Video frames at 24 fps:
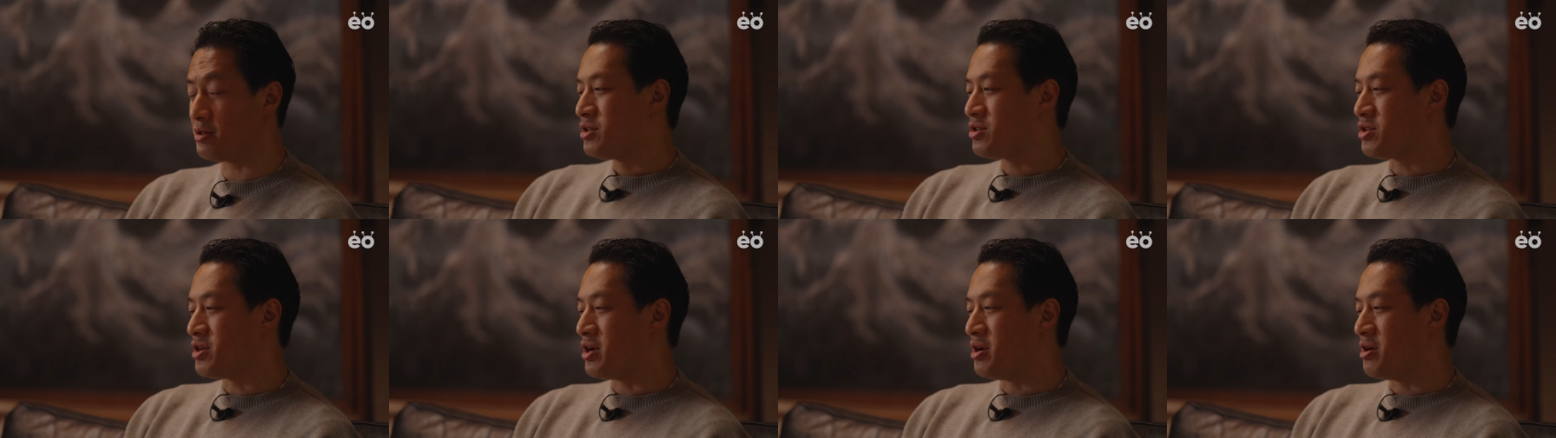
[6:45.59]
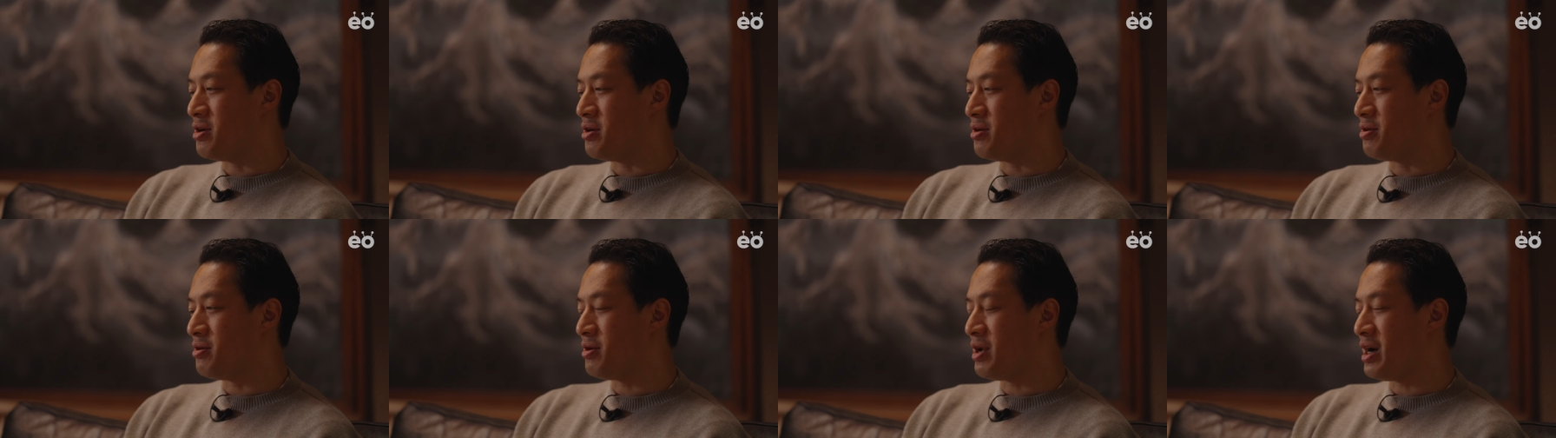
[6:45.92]

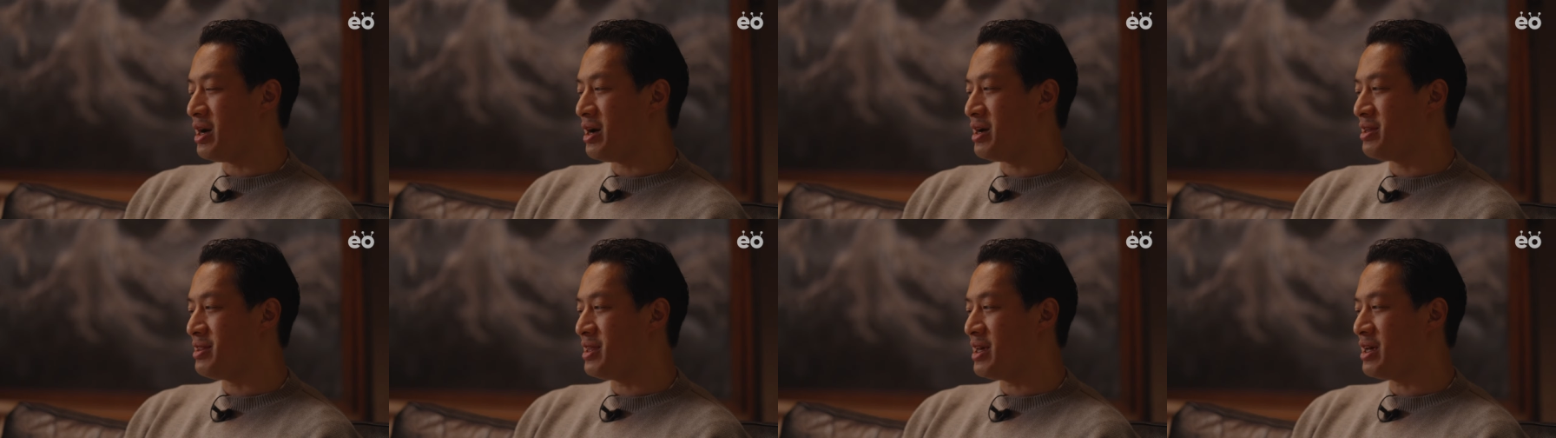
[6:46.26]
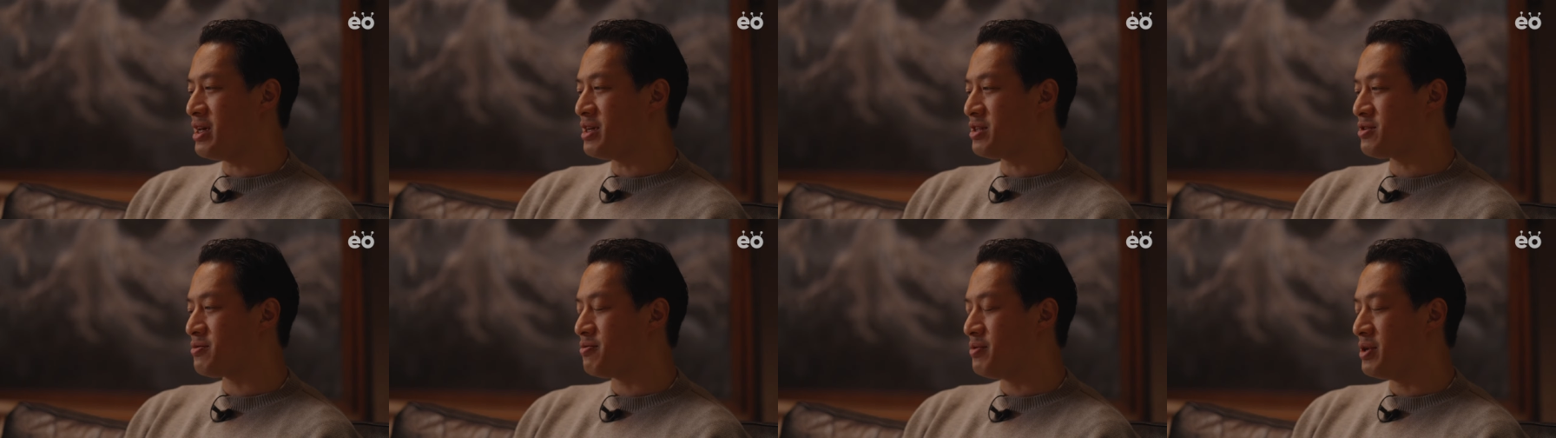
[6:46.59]
So I think
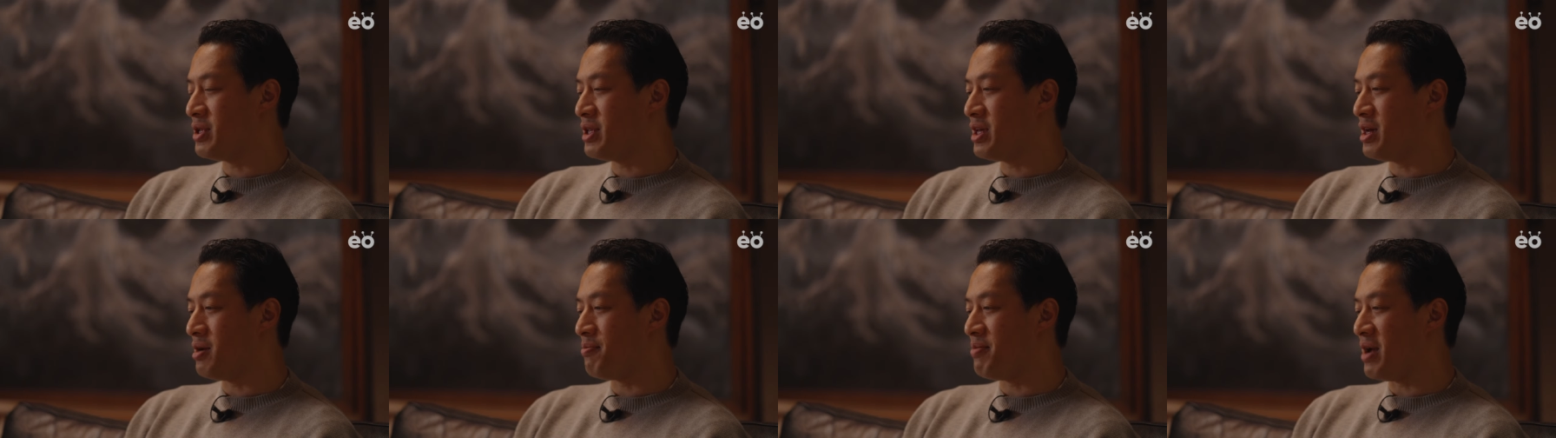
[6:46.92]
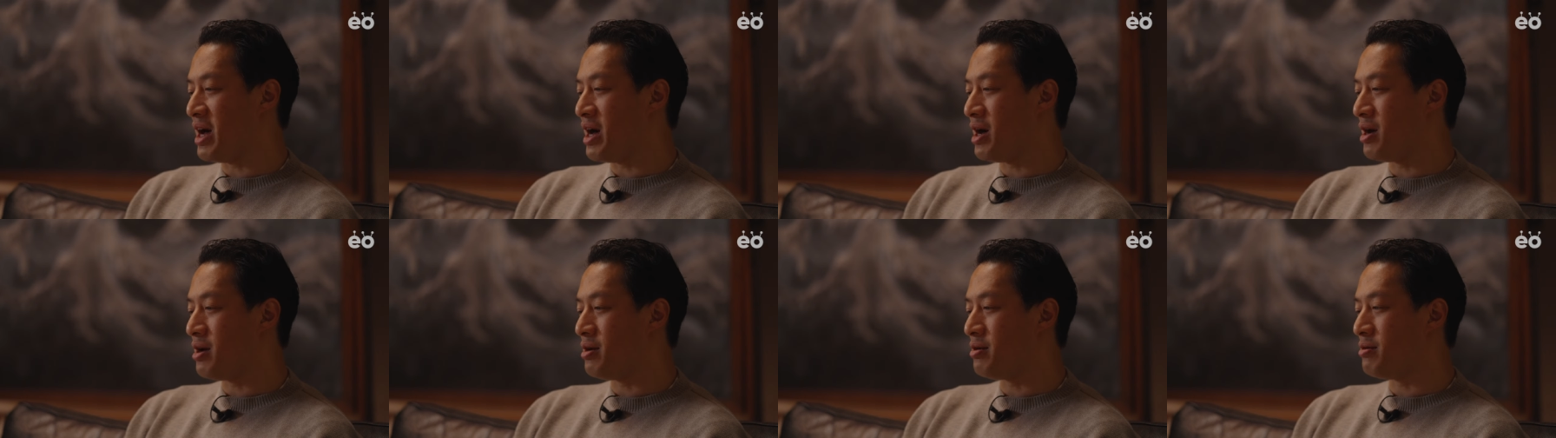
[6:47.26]
it's really
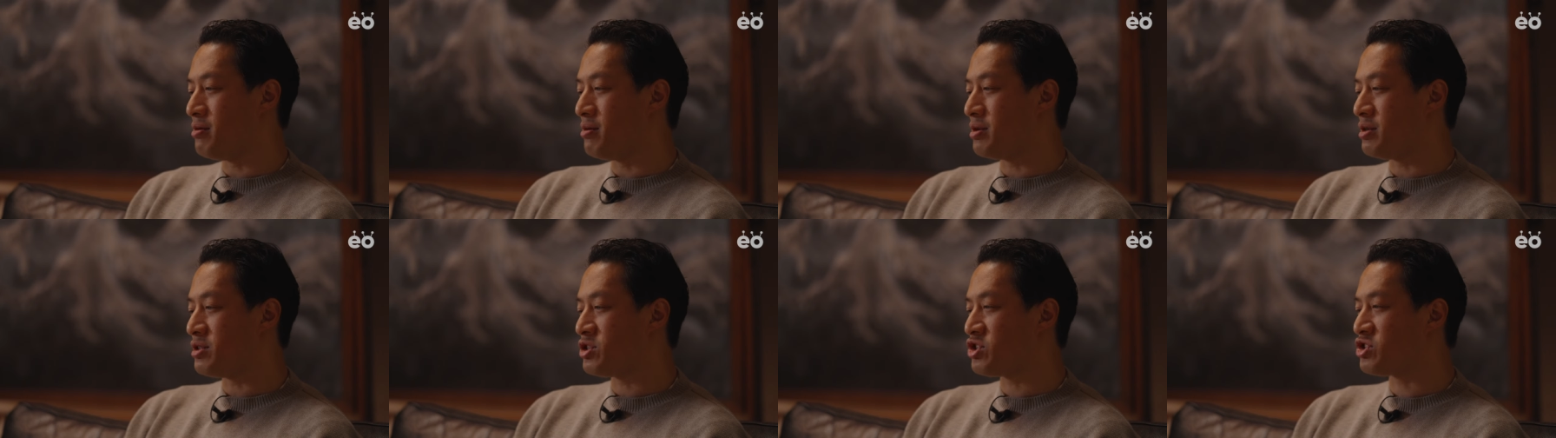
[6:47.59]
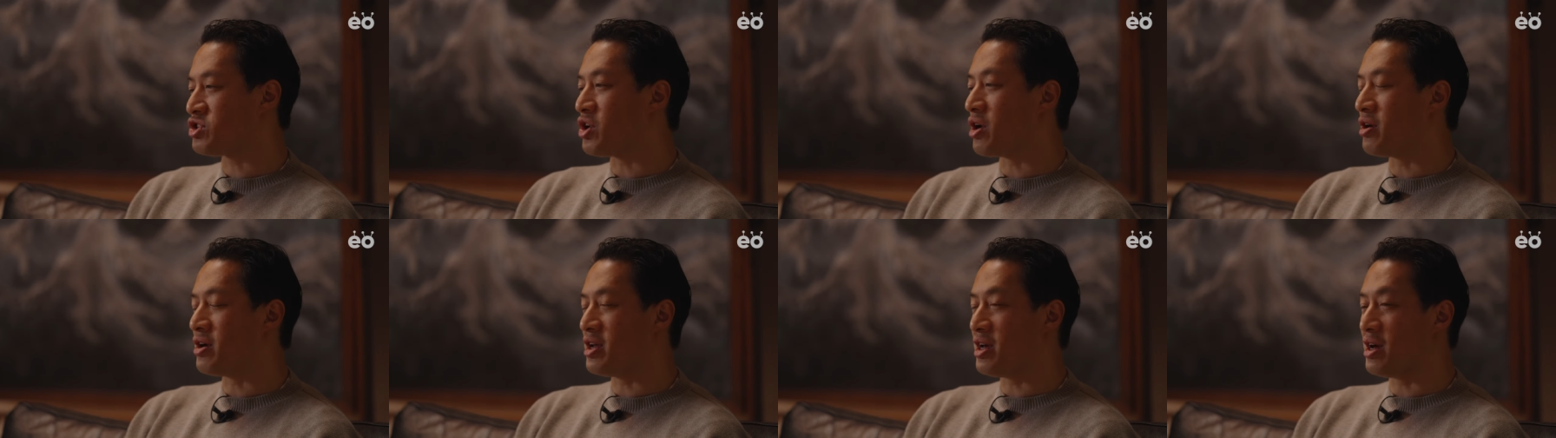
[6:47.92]
about
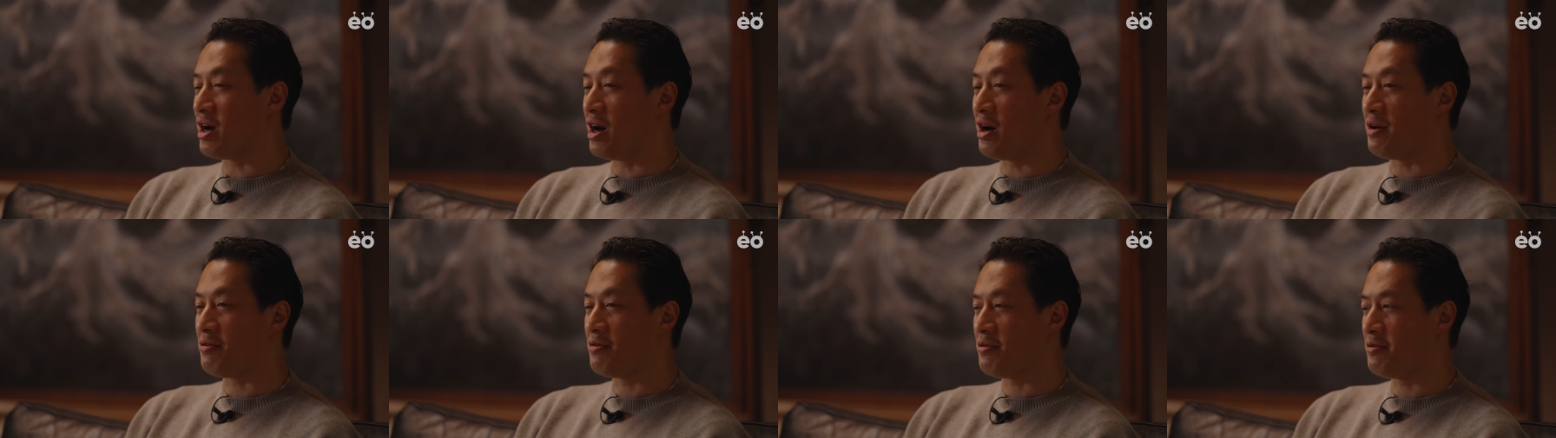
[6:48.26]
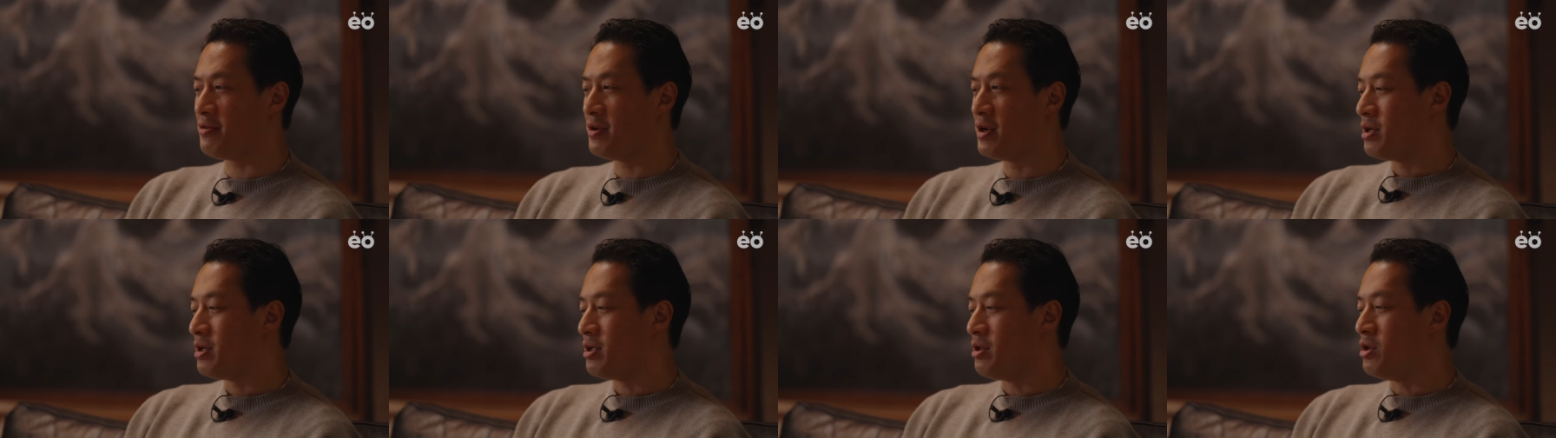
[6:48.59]
starting off